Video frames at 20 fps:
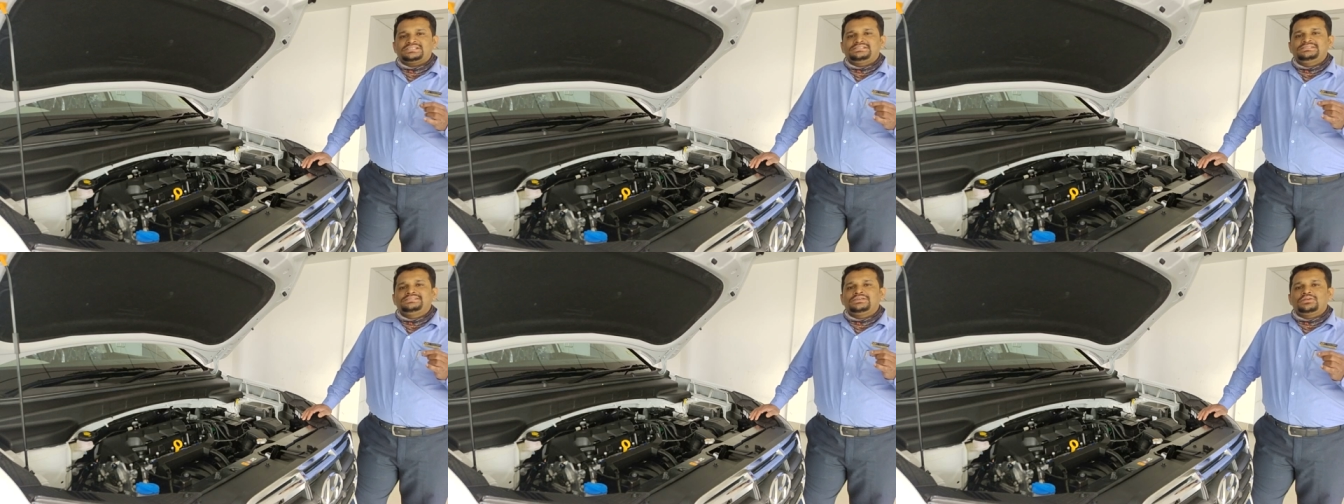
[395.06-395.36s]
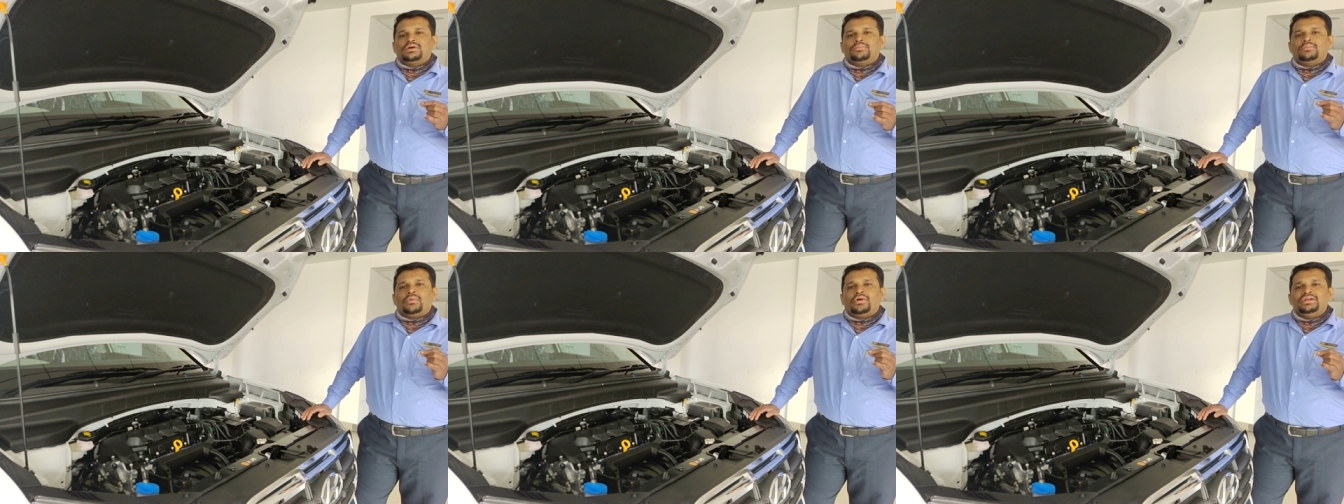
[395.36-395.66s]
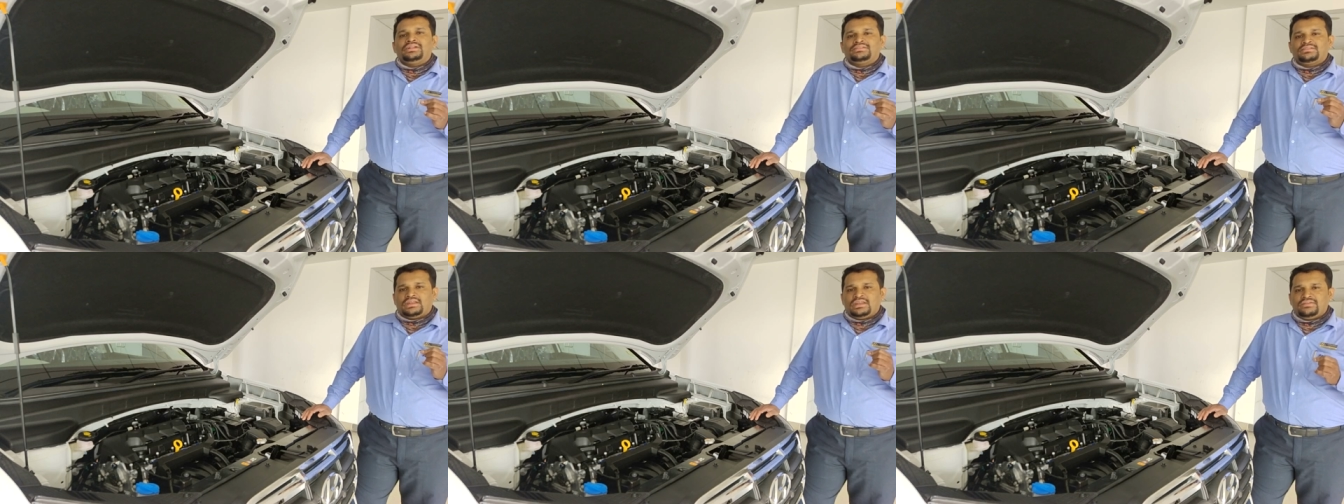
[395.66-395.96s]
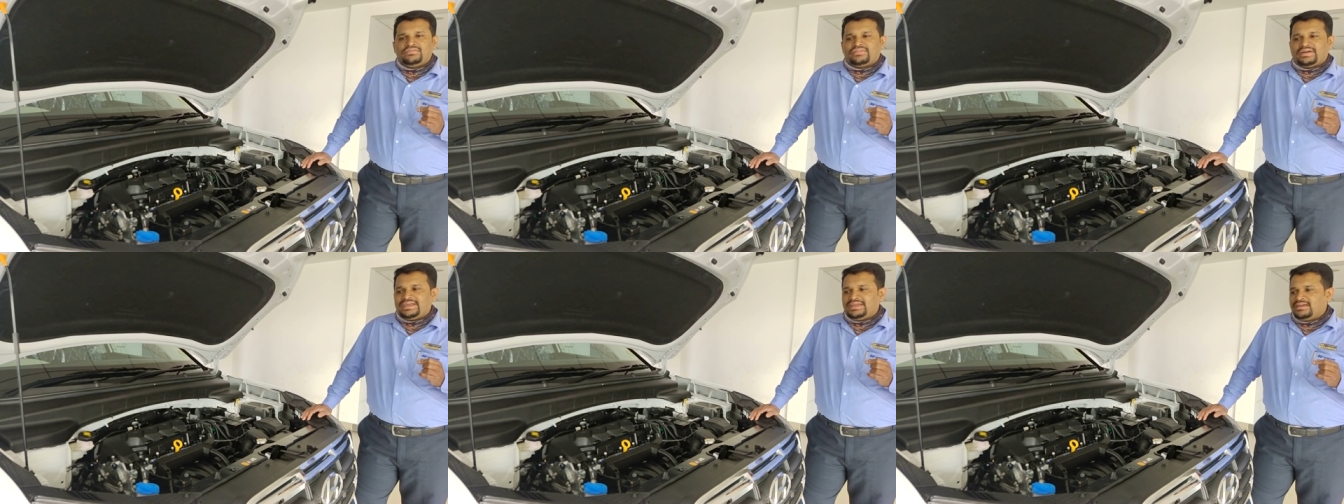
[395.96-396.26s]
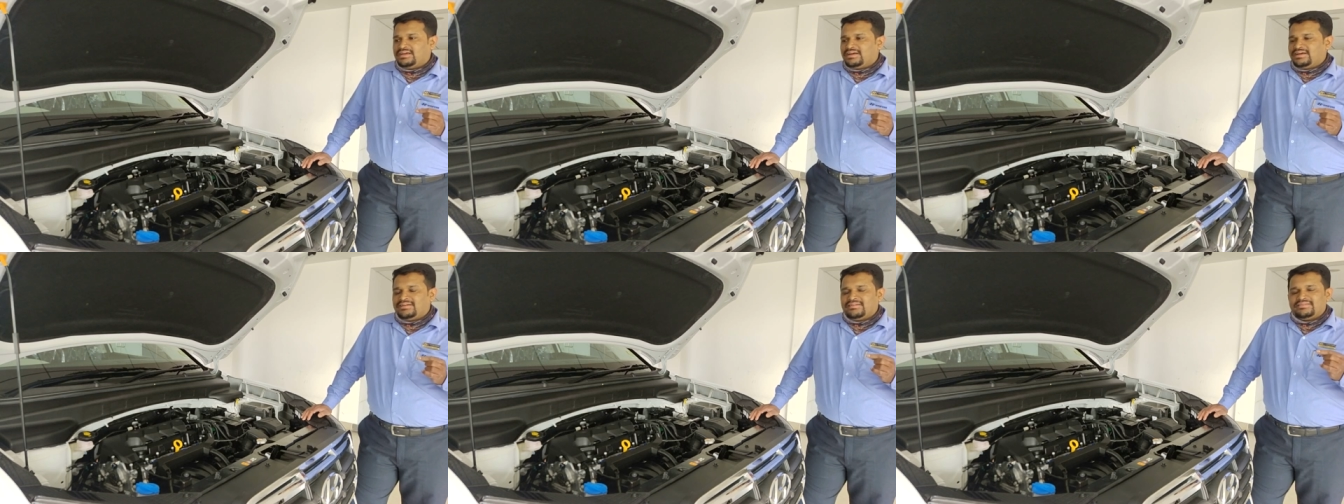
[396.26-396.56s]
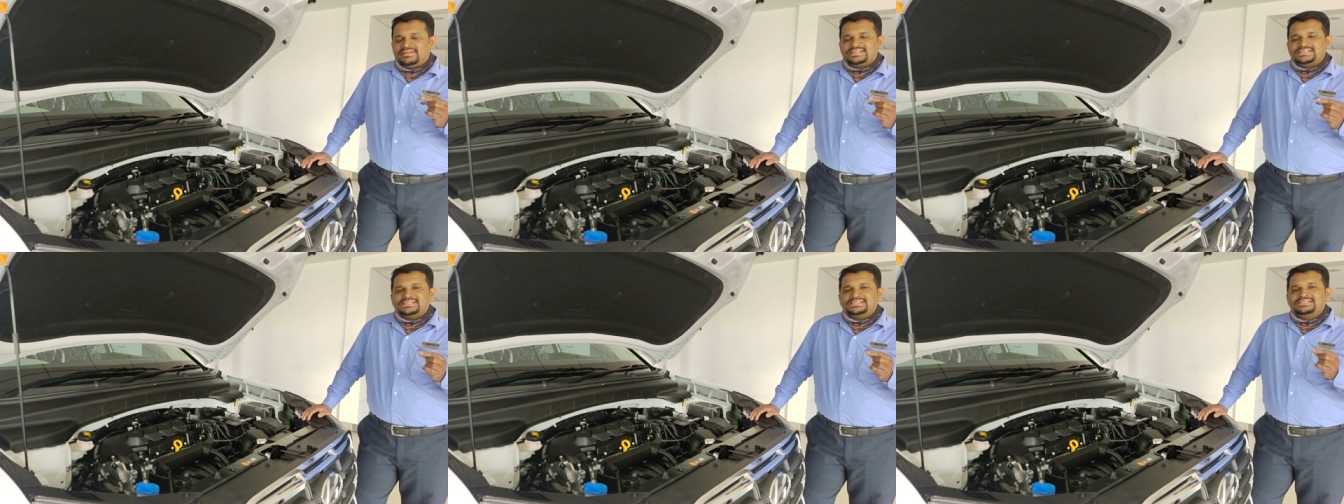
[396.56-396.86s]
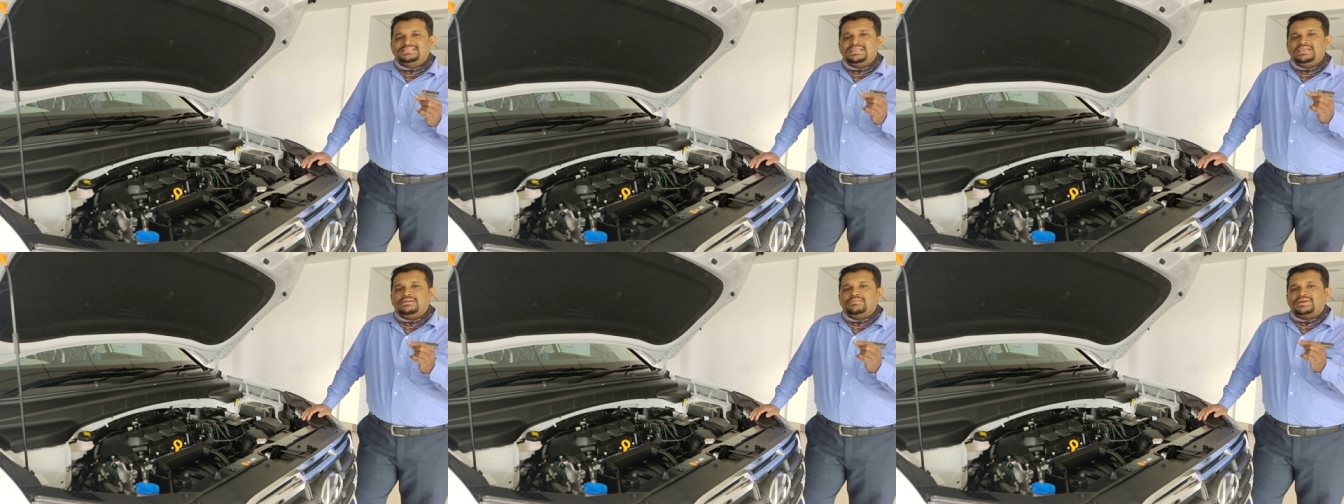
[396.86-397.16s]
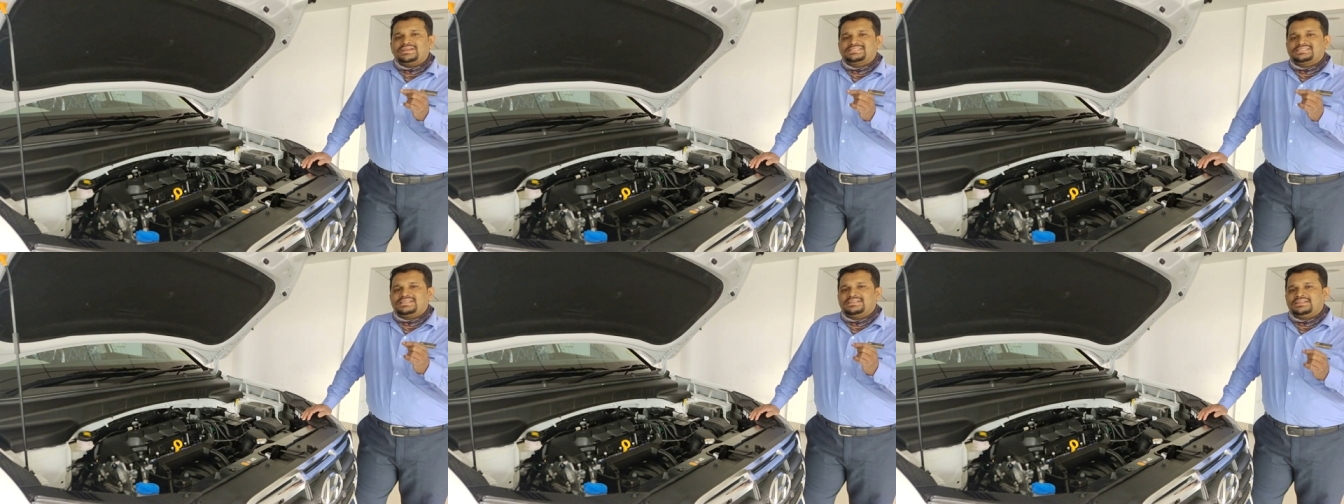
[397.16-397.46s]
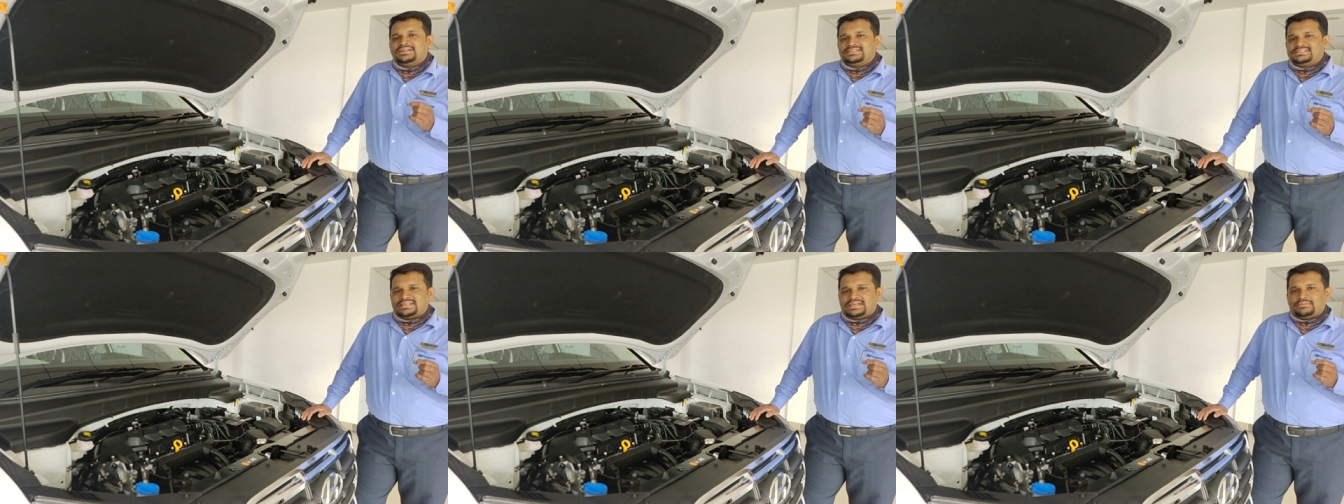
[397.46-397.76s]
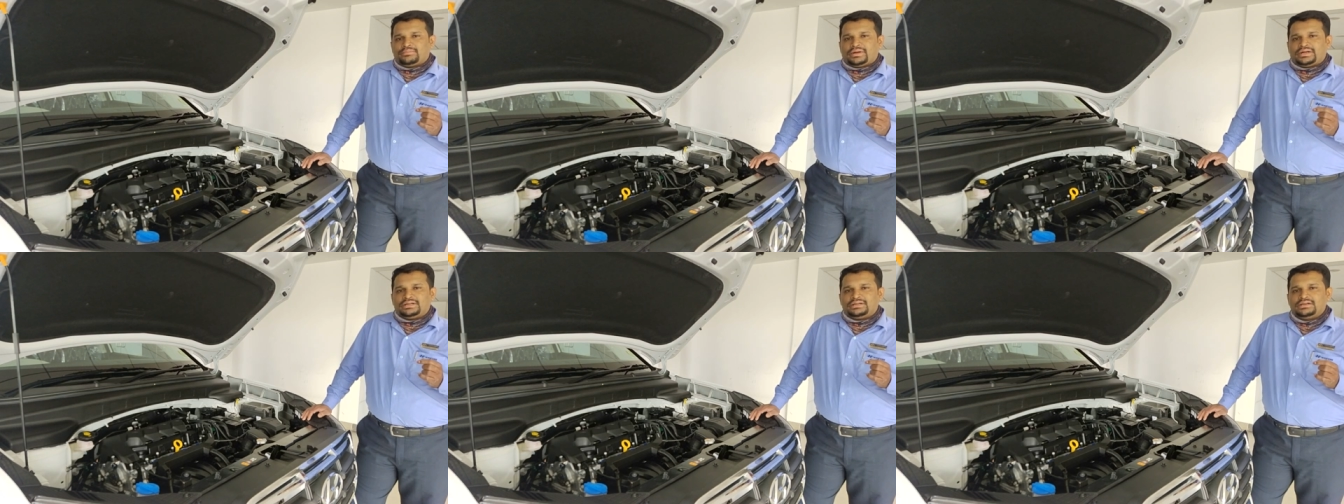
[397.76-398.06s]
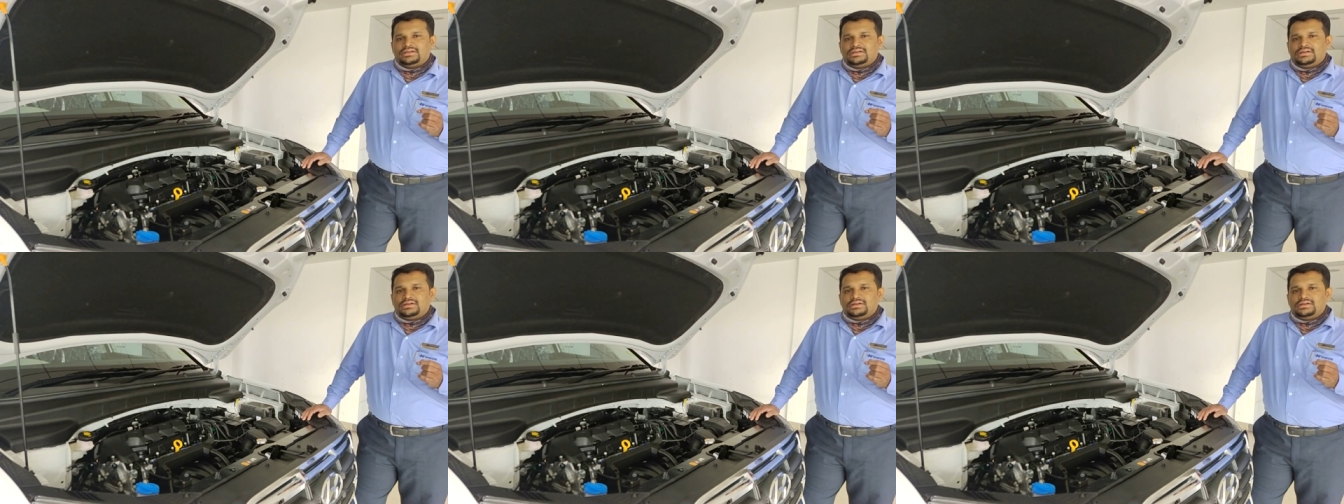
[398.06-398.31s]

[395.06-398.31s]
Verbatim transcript: just 0.35, which is the best in its segment.